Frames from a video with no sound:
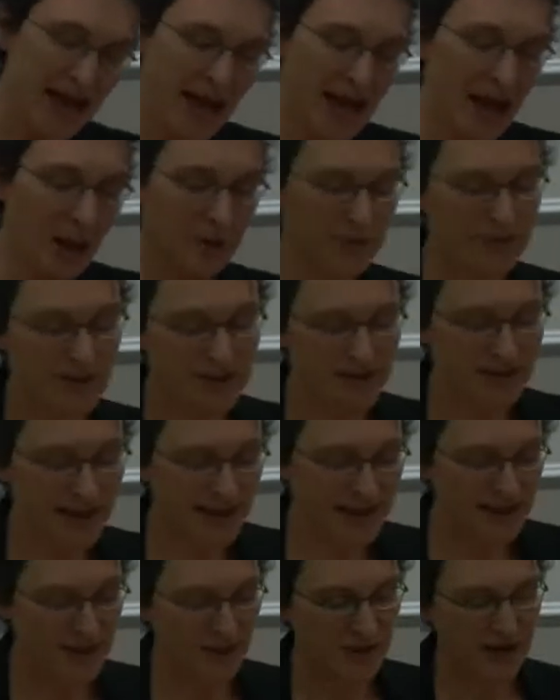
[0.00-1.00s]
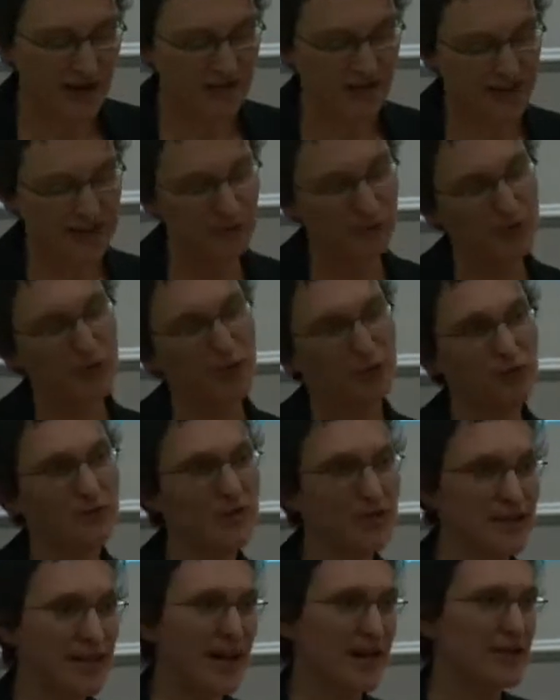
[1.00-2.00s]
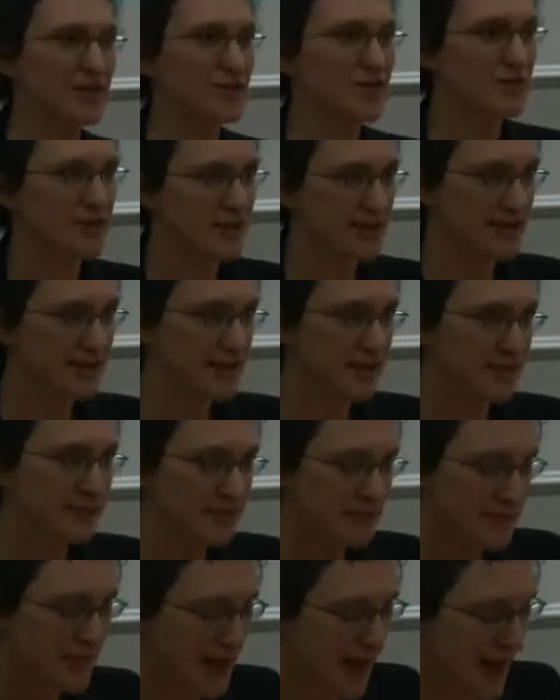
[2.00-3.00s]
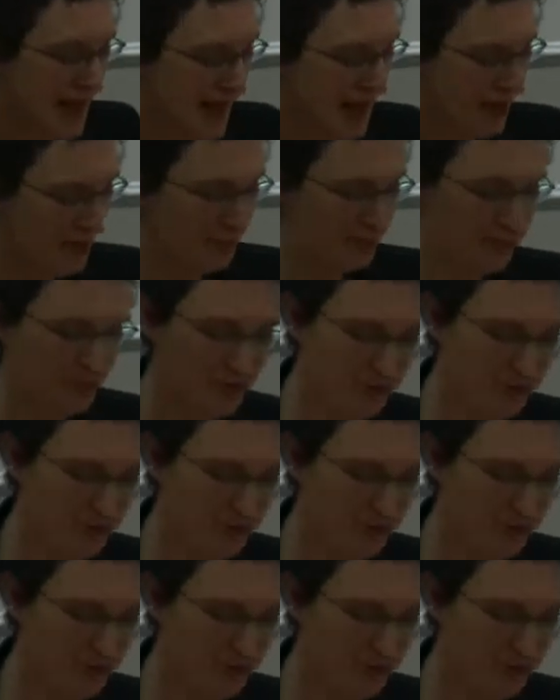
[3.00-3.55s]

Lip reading: And within that, we have, I suppose, three categories. The